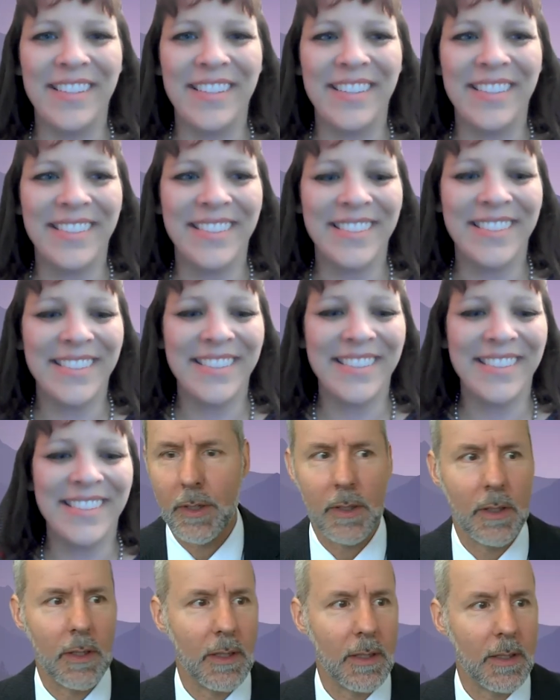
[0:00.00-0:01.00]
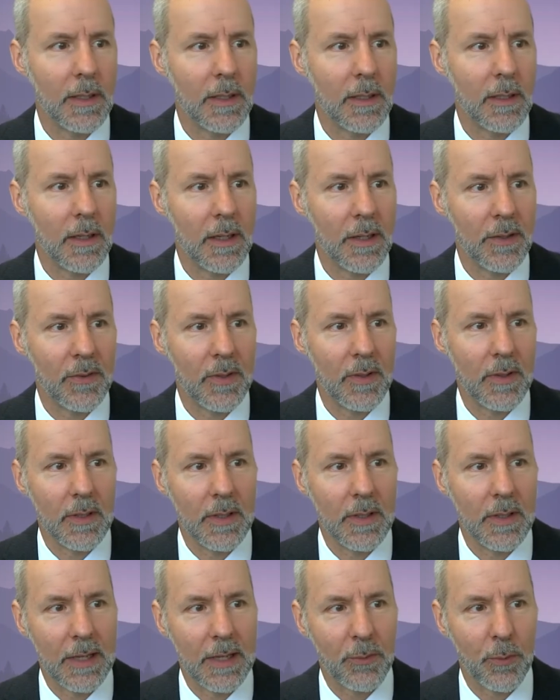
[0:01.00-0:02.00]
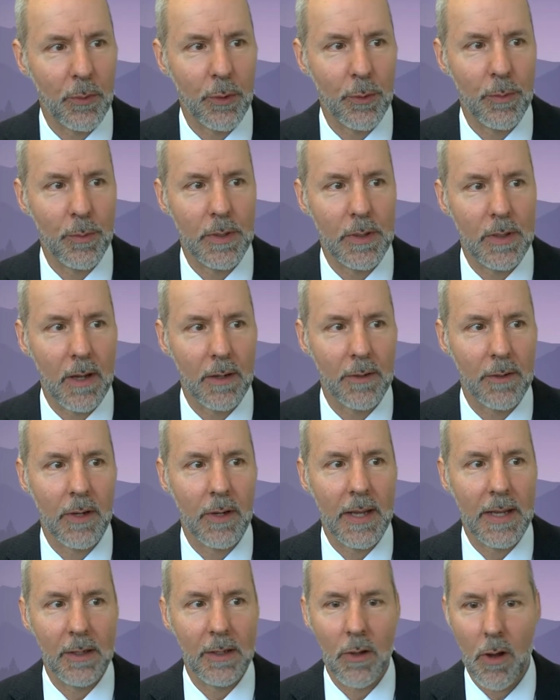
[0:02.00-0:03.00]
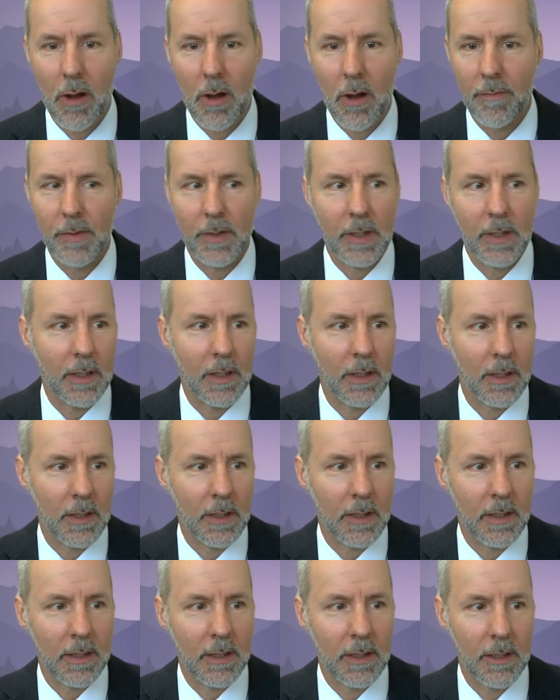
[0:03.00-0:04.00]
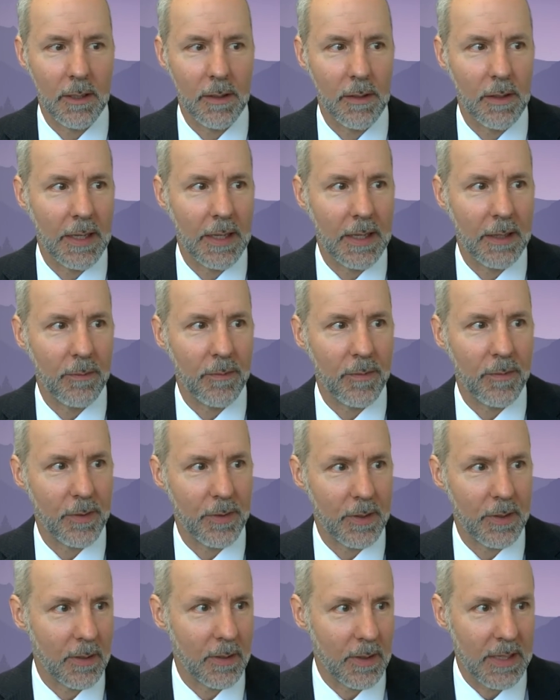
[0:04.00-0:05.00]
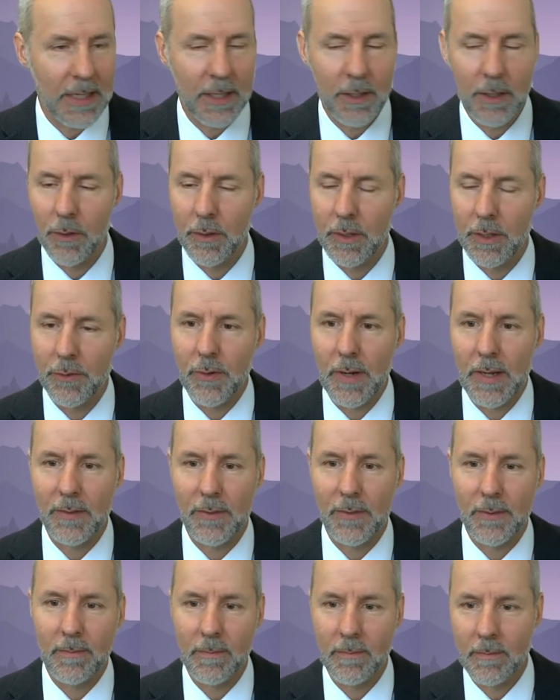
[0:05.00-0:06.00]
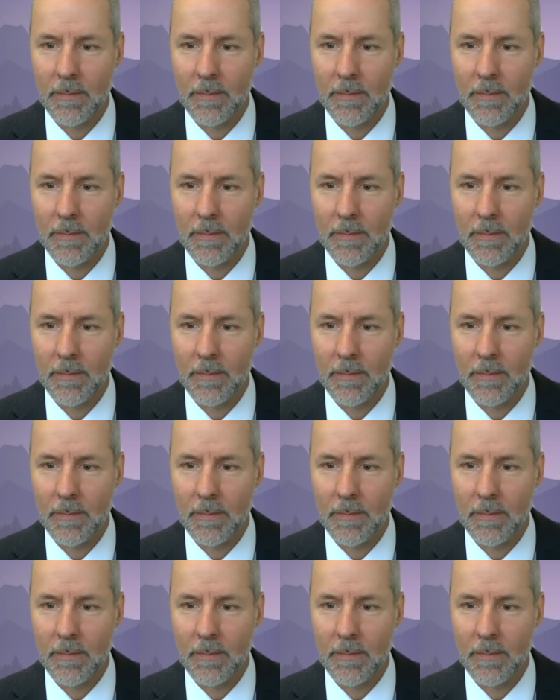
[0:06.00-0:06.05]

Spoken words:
all join us in the next room with Dr. Ed Coffey and for the keynote address.